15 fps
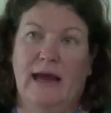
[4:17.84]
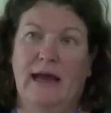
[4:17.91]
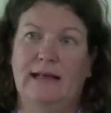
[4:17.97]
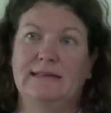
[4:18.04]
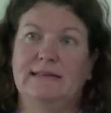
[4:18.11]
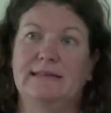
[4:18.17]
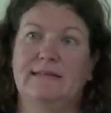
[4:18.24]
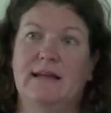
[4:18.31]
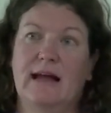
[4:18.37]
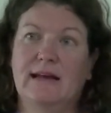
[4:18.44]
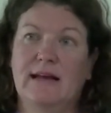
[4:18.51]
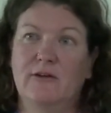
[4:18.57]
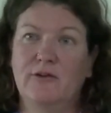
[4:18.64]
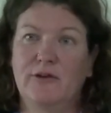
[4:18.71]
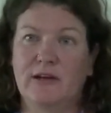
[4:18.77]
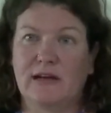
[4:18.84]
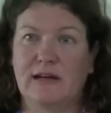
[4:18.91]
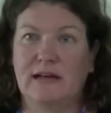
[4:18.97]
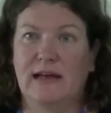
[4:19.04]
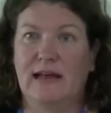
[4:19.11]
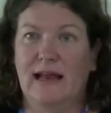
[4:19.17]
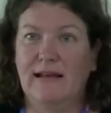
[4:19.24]
And the
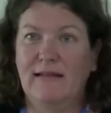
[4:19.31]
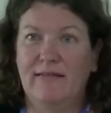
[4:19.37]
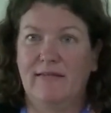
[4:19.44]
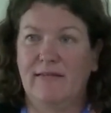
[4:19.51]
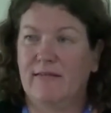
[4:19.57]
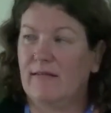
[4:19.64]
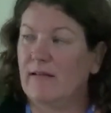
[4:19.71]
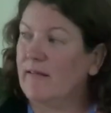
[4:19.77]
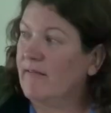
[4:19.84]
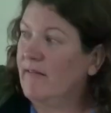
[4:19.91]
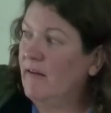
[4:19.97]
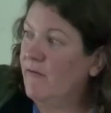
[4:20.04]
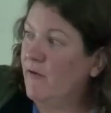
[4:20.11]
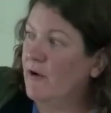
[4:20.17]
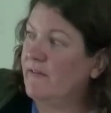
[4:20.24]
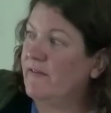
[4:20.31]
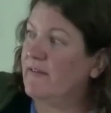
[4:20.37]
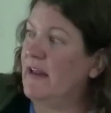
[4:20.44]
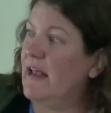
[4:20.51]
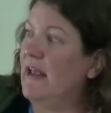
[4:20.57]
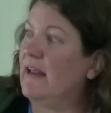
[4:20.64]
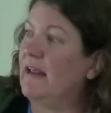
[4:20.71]
analytical lens CIFOR is
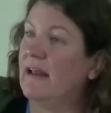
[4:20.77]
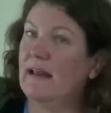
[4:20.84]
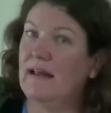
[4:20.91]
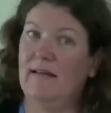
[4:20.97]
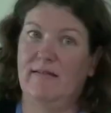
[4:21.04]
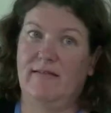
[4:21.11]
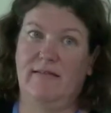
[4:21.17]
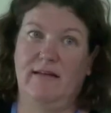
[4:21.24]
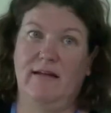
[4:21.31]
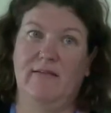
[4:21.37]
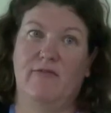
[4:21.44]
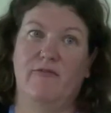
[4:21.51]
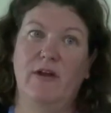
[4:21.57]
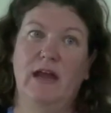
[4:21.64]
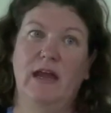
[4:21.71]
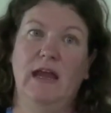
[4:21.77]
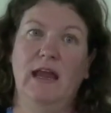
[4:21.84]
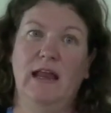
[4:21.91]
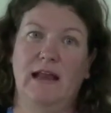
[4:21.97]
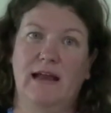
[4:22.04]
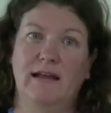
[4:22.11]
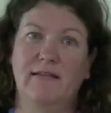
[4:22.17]
taking is a
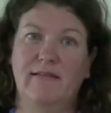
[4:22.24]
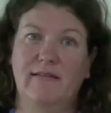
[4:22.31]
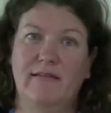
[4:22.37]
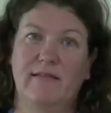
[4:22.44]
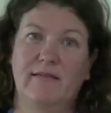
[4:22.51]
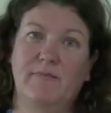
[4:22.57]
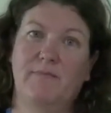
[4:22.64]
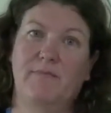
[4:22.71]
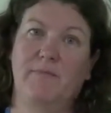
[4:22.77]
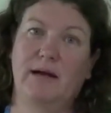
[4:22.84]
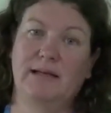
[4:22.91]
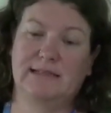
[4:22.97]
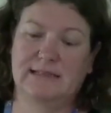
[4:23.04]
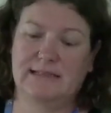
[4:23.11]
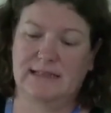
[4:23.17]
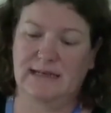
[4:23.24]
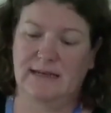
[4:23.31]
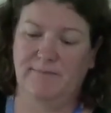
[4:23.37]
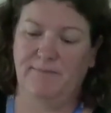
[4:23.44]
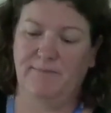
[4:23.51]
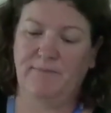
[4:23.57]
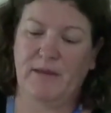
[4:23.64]
3E lens, but um,